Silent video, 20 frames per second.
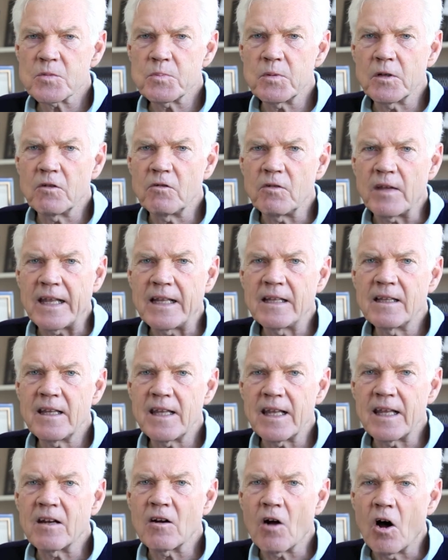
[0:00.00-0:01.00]
between
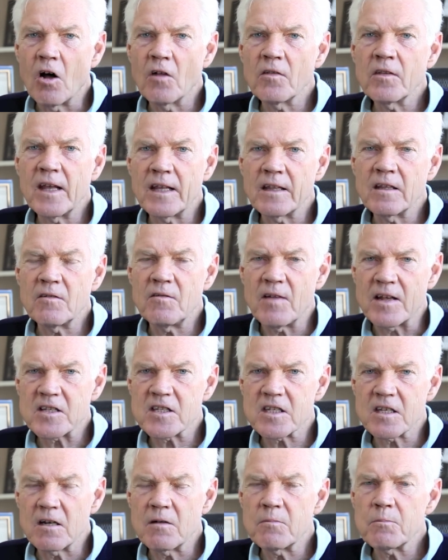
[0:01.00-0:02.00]
Iran and the
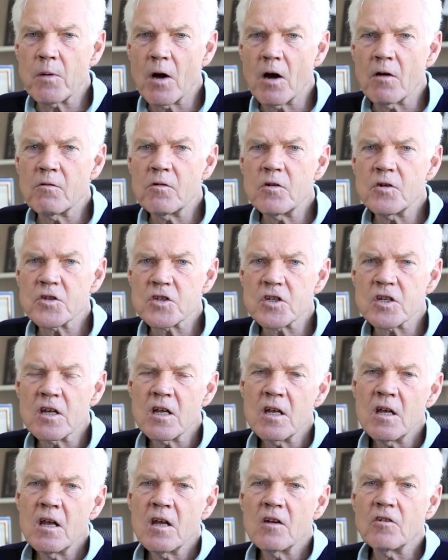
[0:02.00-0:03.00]
Western powers
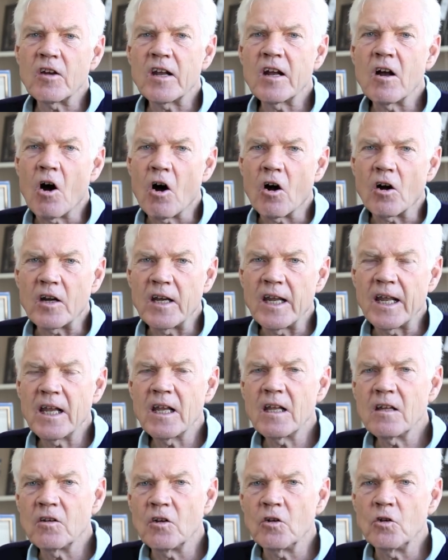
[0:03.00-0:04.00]

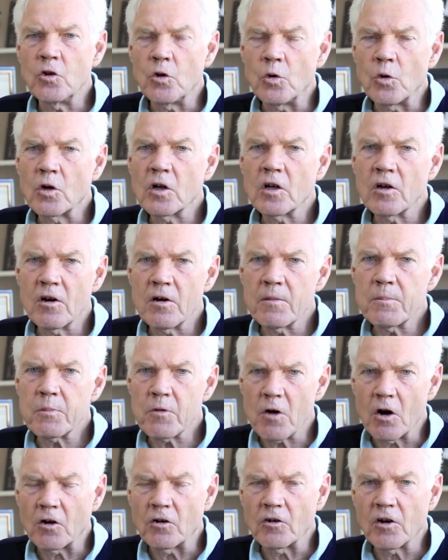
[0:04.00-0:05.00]
regarding the nuclear
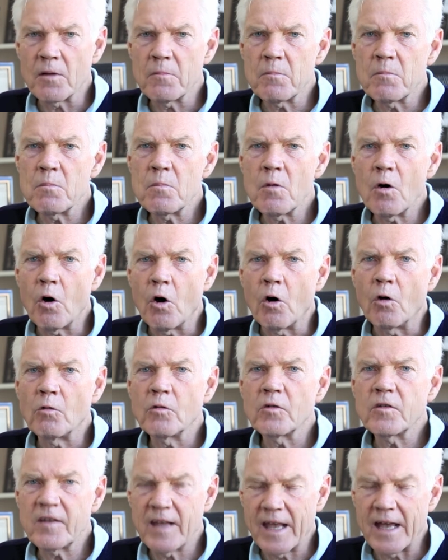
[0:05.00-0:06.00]
program
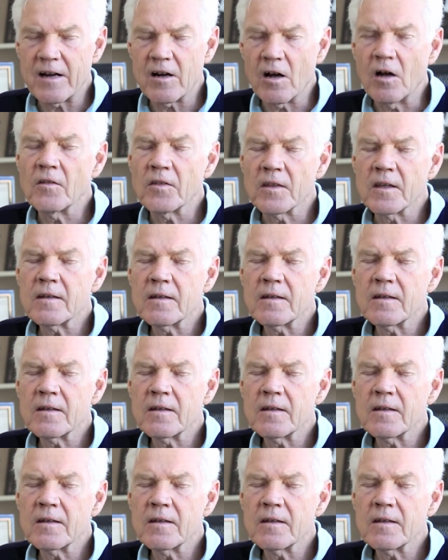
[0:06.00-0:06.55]
of Tehran.